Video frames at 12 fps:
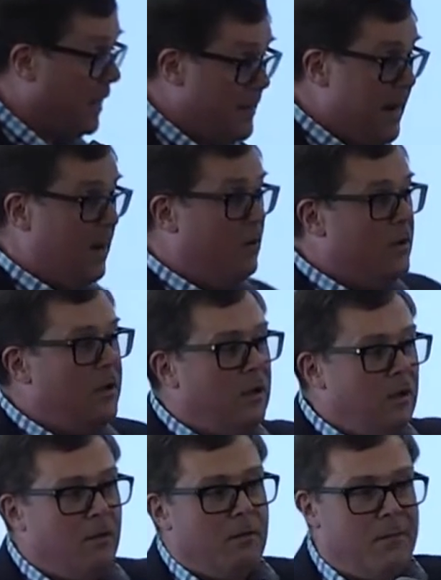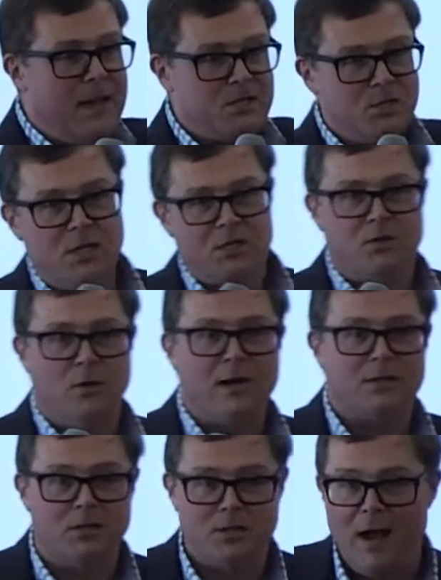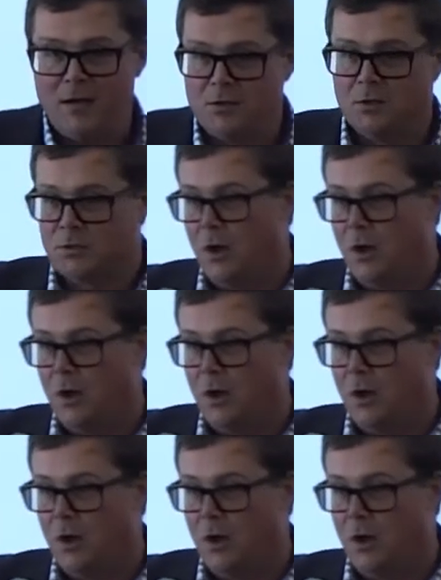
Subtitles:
Now, imagine this. You're at the doctor's